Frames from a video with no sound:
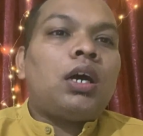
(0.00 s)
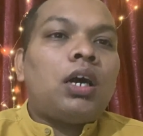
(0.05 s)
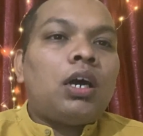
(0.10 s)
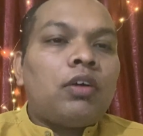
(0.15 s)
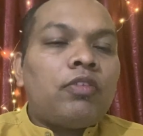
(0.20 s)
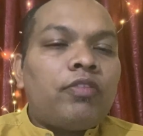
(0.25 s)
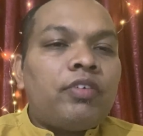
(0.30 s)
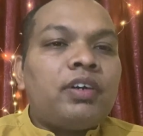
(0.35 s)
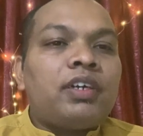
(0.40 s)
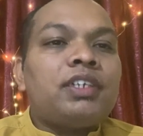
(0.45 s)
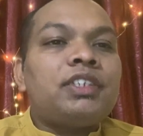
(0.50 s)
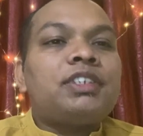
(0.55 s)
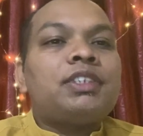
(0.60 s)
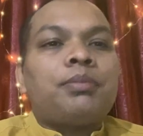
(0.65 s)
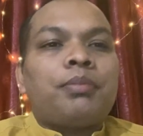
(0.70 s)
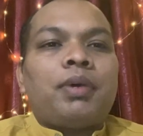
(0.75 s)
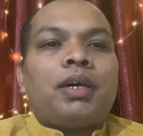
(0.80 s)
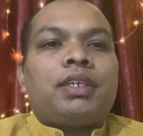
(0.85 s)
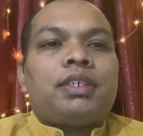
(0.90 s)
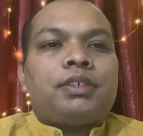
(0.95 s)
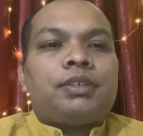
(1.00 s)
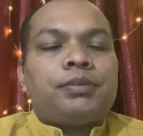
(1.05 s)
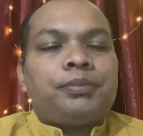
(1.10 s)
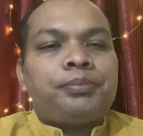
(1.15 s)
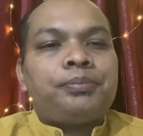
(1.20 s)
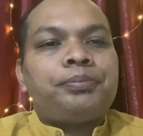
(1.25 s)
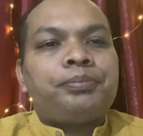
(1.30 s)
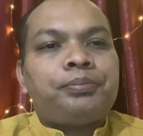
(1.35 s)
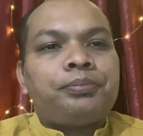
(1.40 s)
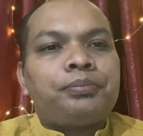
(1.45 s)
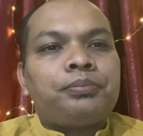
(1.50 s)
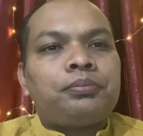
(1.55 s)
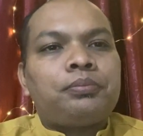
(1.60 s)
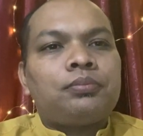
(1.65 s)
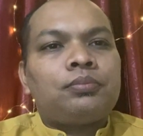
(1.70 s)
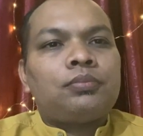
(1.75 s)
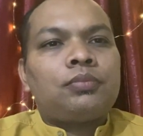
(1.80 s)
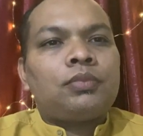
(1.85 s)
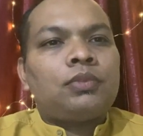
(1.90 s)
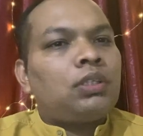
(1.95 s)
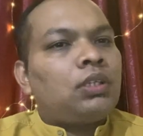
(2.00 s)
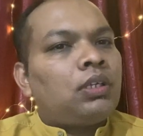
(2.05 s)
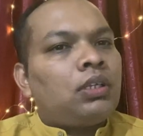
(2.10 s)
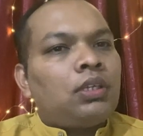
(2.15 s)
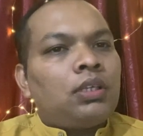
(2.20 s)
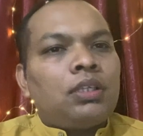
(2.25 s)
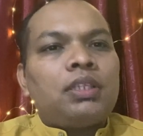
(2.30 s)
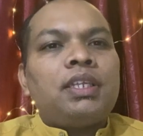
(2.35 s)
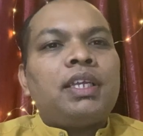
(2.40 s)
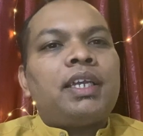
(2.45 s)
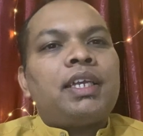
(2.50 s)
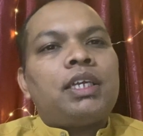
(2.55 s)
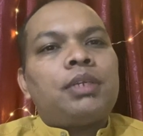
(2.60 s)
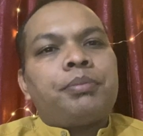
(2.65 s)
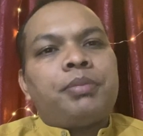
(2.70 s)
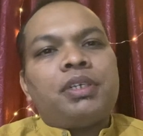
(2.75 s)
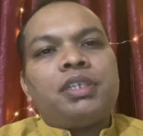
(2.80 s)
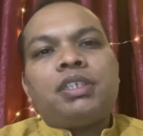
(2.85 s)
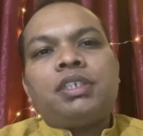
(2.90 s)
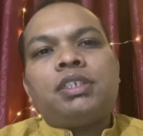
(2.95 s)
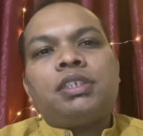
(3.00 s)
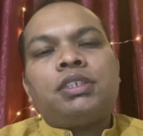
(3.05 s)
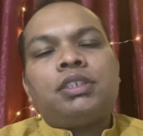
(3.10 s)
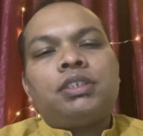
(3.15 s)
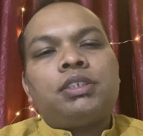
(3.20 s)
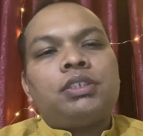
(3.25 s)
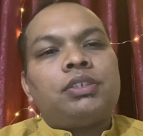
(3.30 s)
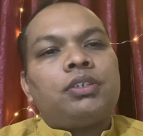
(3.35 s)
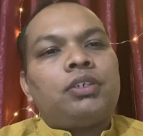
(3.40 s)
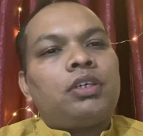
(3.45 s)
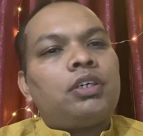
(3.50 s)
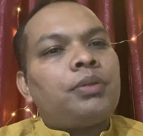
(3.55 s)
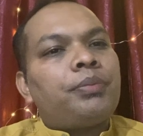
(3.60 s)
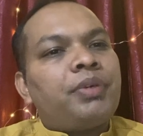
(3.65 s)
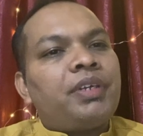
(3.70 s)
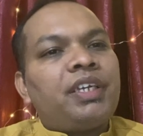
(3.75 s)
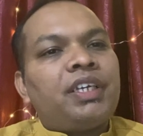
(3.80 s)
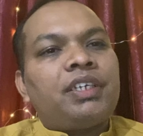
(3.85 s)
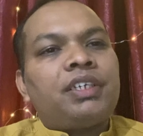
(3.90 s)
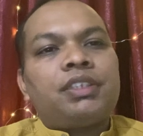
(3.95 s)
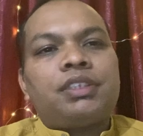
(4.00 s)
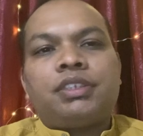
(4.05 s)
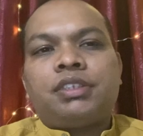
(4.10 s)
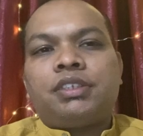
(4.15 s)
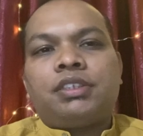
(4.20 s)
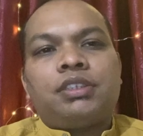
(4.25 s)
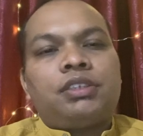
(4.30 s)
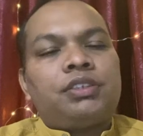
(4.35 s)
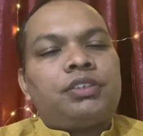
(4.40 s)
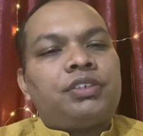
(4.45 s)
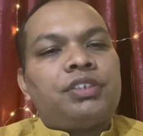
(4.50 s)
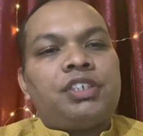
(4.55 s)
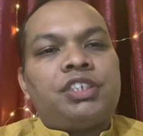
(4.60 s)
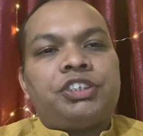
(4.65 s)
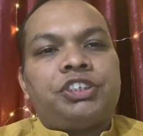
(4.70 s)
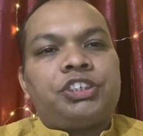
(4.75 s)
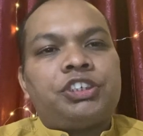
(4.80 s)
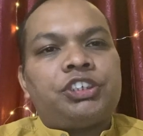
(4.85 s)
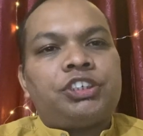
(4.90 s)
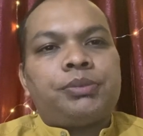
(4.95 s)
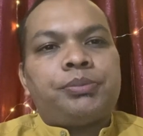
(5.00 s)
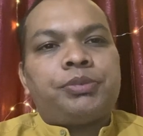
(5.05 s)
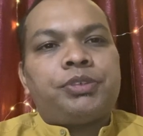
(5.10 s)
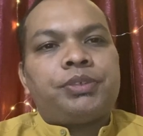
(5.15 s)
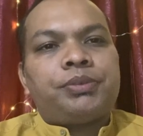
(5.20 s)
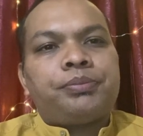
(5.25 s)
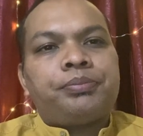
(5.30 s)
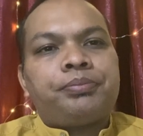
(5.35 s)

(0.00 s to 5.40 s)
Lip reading: our words matter. They can build or break relationships.